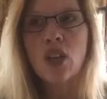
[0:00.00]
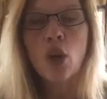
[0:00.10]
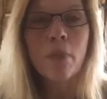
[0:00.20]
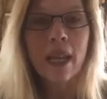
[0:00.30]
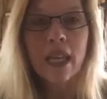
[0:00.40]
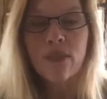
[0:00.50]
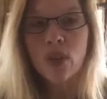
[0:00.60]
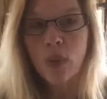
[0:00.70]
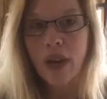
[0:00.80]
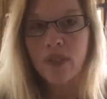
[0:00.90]
I know many
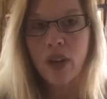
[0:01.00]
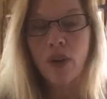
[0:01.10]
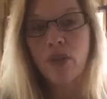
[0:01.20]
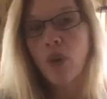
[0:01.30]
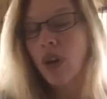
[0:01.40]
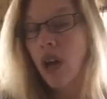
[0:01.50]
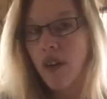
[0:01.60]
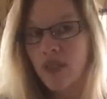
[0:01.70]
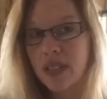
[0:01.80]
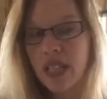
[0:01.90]
of you out there through our
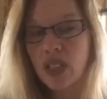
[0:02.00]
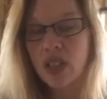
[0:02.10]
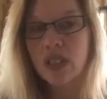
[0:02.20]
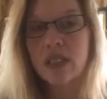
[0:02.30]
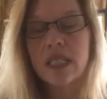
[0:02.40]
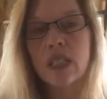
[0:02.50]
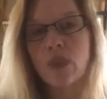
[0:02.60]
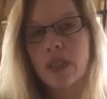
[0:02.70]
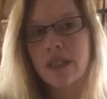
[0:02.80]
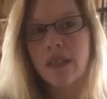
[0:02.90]
conversations
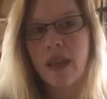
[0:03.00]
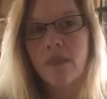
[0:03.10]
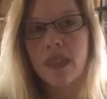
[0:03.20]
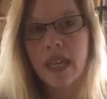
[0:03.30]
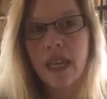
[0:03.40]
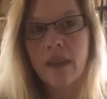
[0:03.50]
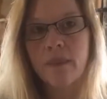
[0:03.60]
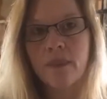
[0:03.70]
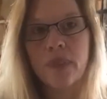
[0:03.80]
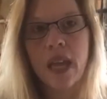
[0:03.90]
deal with the same
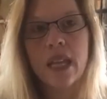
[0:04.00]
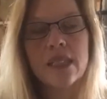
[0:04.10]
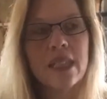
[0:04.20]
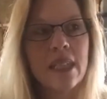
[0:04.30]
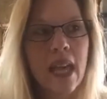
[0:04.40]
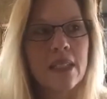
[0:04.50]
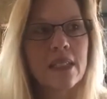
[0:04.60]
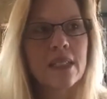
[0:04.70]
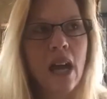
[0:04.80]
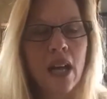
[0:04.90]
thing, and it's in that
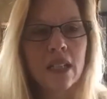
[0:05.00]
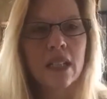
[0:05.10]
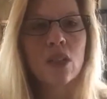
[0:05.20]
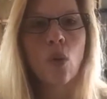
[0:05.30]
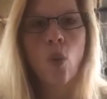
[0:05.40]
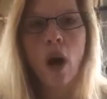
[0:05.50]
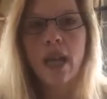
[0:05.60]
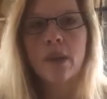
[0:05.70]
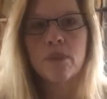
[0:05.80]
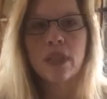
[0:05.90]
silent,
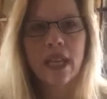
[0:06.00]
quiet